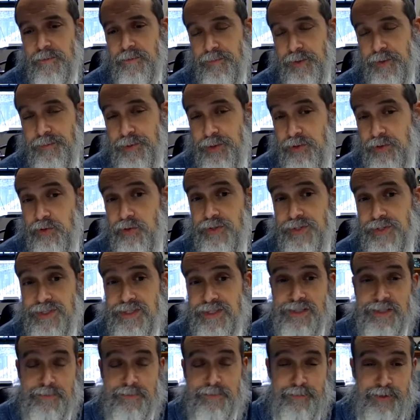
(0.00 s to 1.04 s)
But because
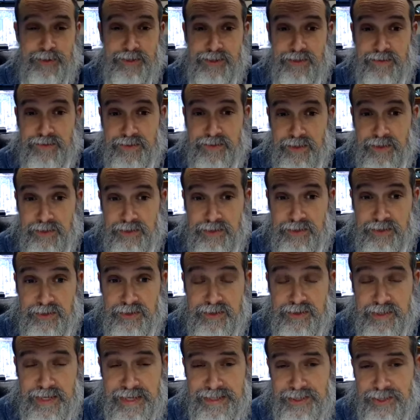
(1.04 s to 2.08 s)
he's a person of such
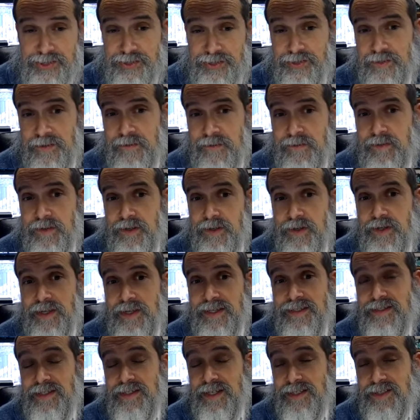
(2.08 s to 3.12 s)
stature,
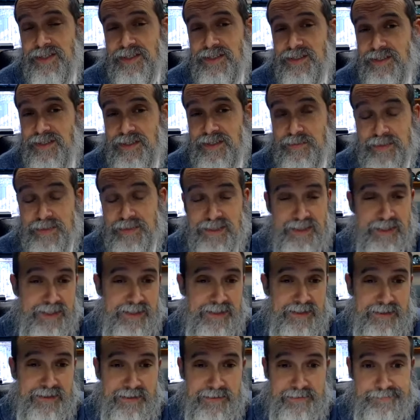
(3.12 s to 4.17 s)
it's not just dismissed
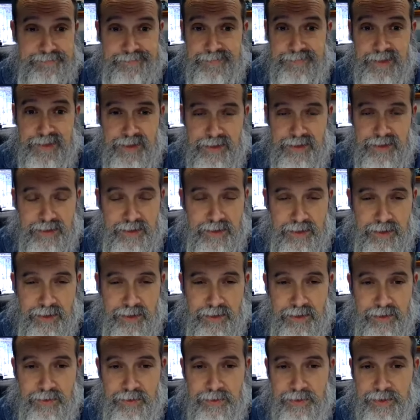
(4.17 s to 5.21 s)
as so you
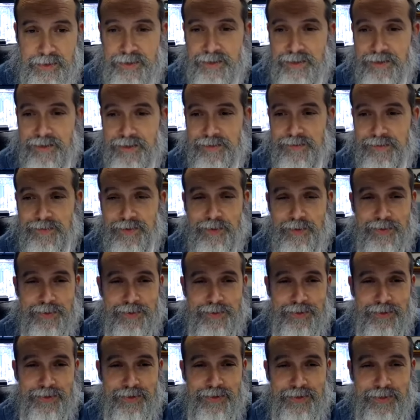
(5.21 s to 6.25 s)
know uh,
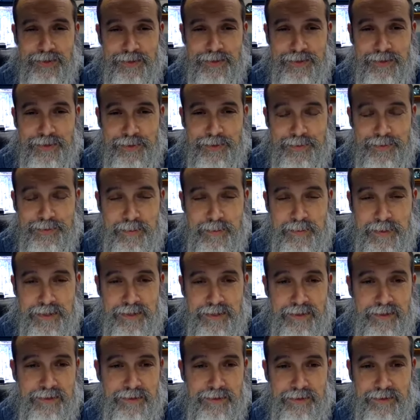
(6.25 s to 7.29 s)
folklore or urban
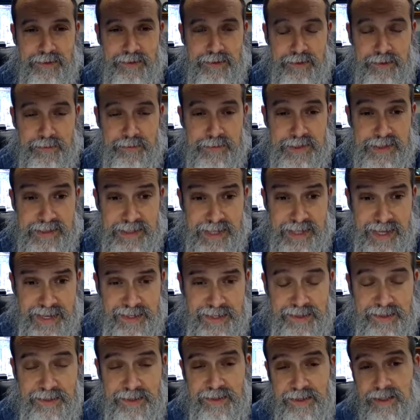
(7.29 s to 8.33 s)
myth or a
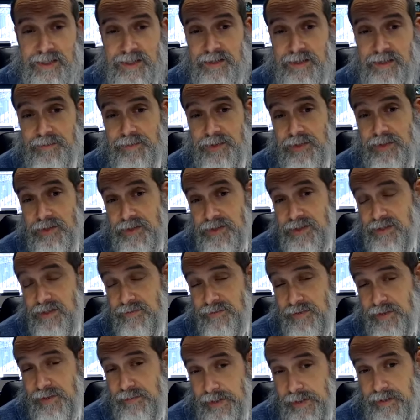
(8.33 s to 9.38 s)
mistake, because if
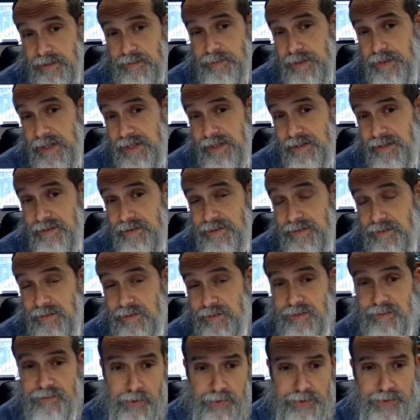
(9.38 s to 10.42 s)
Rabbeinu Bechaya's
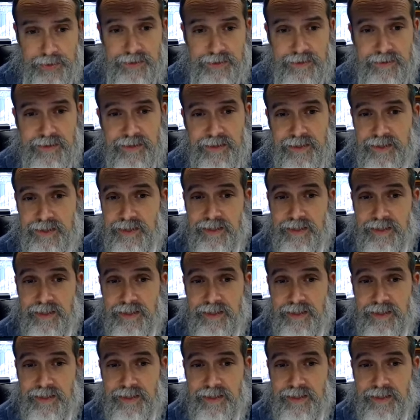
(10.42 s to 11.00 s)
wrote it,